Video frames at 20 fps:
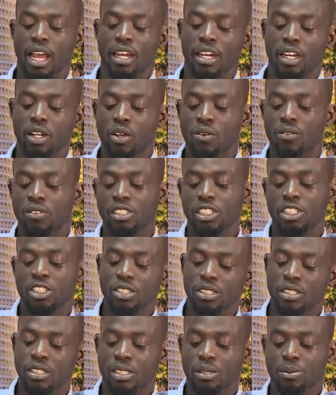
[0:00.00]
And our
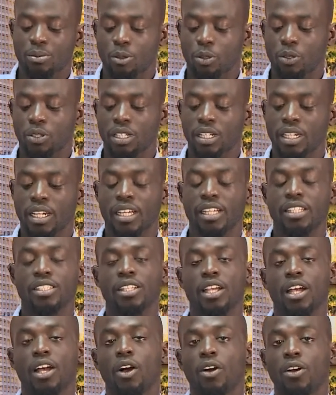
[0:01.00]
conversation this morning
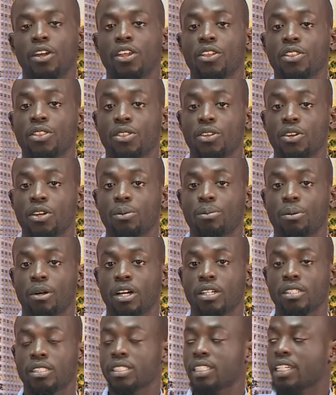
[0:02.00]
is on third
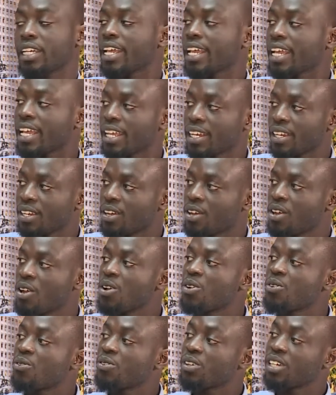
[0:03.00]
party in
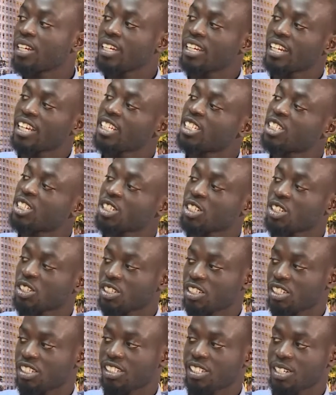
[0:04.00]

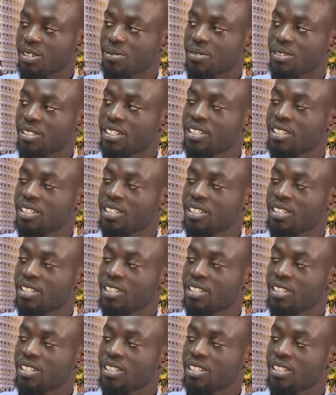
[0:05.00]
relationships.